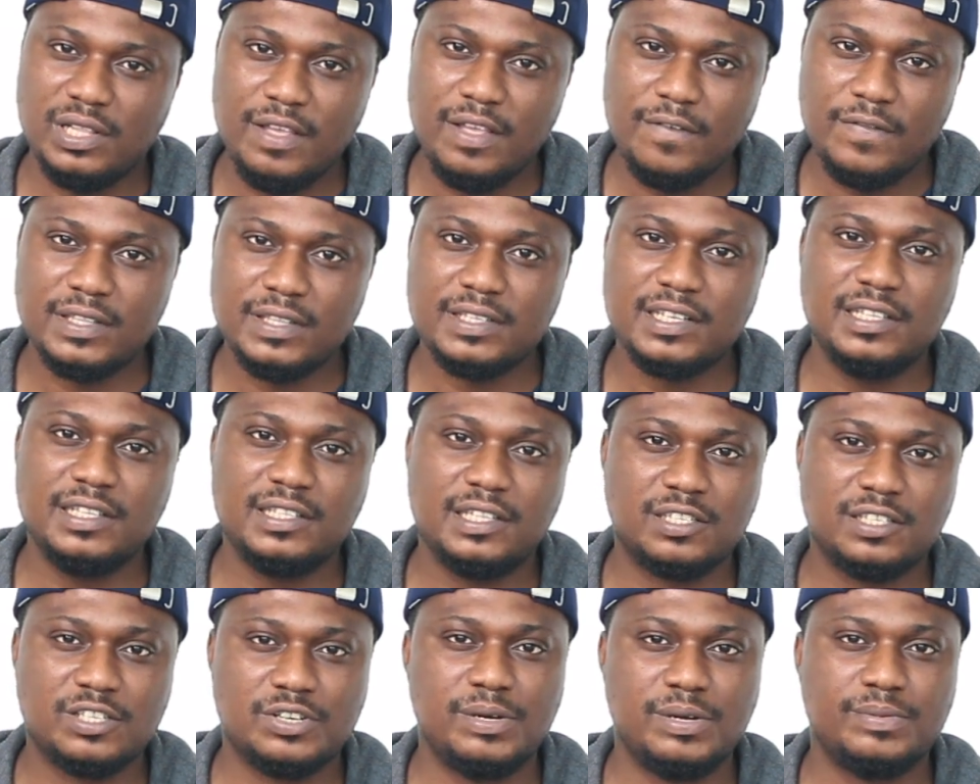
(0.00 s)
leave it in the
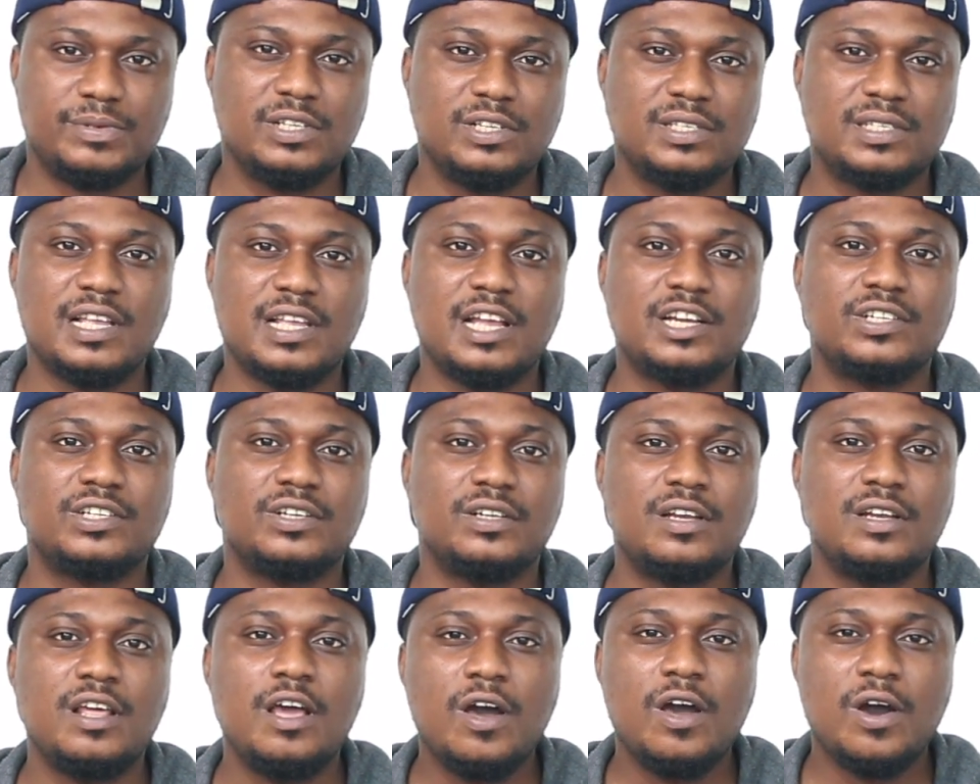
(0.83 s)
description section
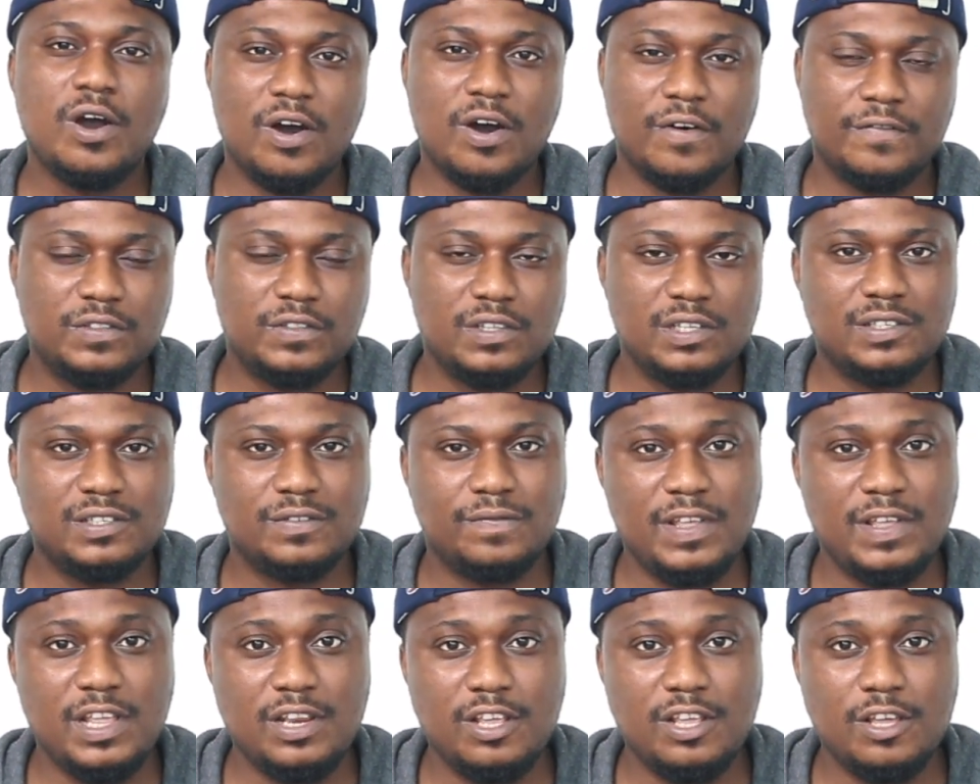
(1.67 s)
of this
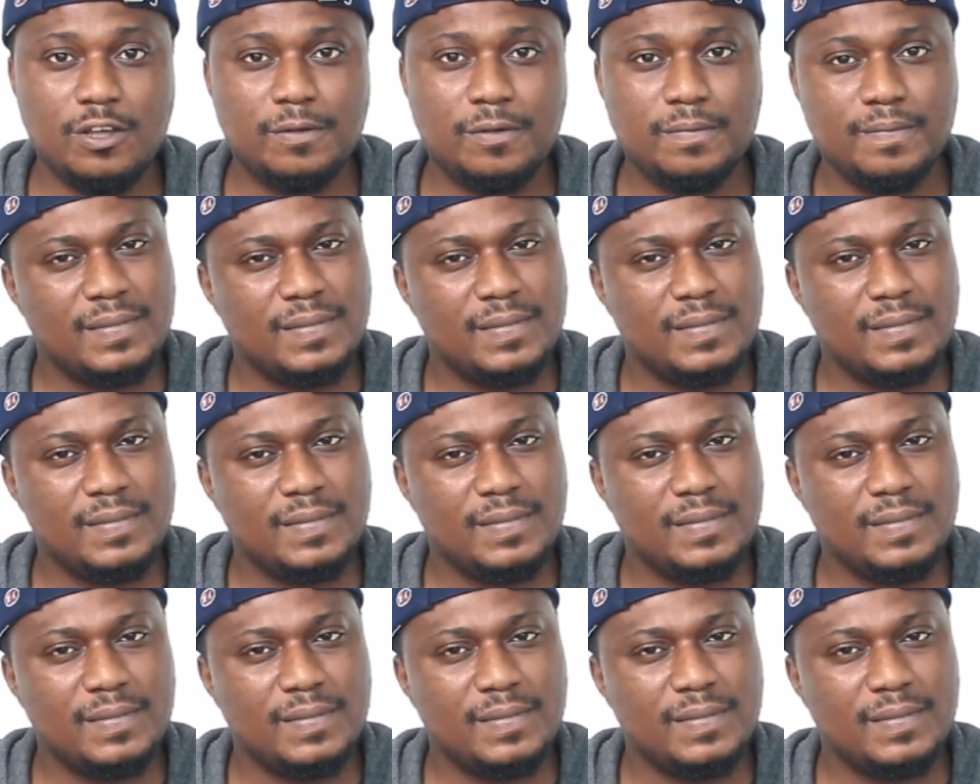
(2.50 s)
video.